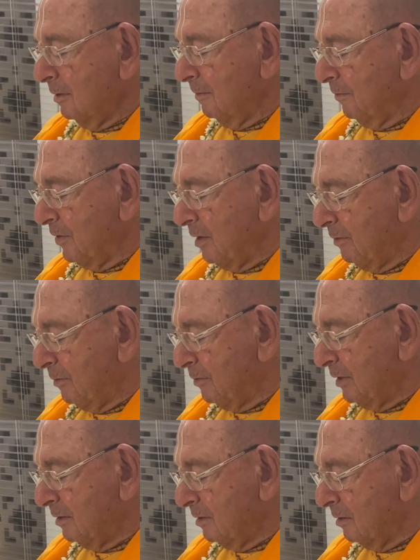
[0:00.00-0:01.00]

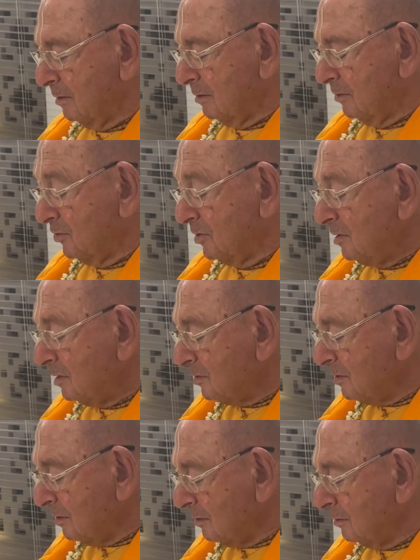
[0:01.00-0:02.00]
Navavrinda, she is
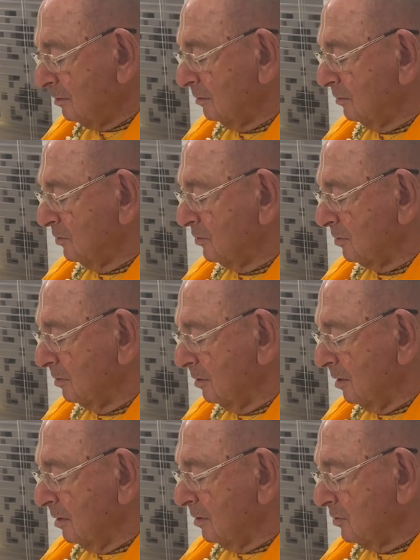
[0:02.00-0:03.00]
not an illusion.
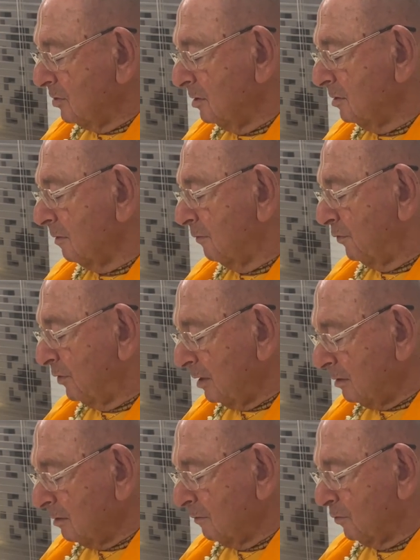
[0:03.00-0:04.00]
She is a
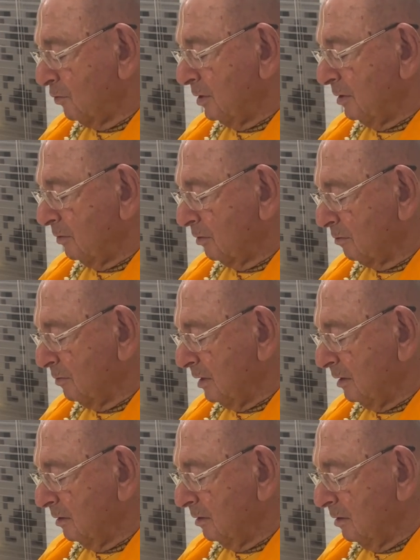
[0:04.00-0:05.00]
friend of Queen
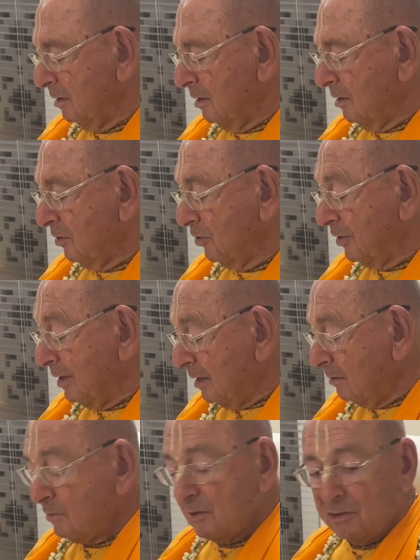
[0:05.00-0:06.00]
Rukmini. Her
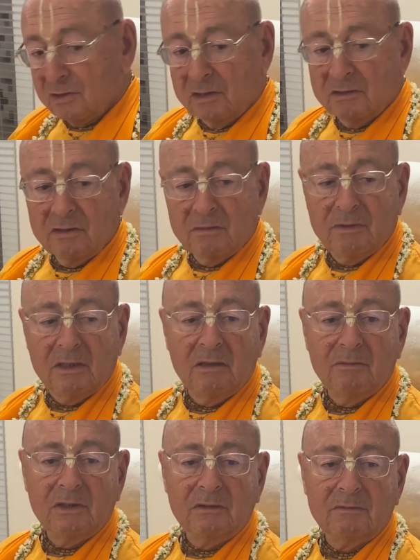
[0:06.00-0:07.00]
name is
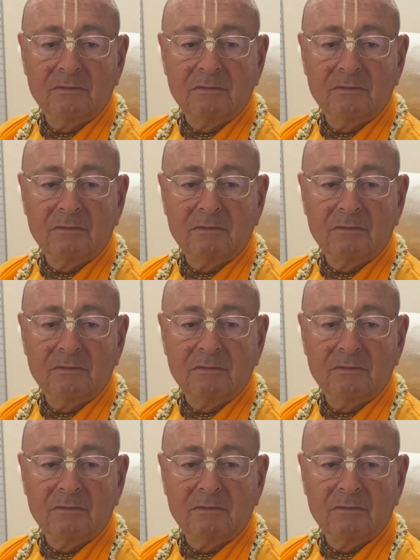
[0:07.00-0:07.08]
Satyabhama.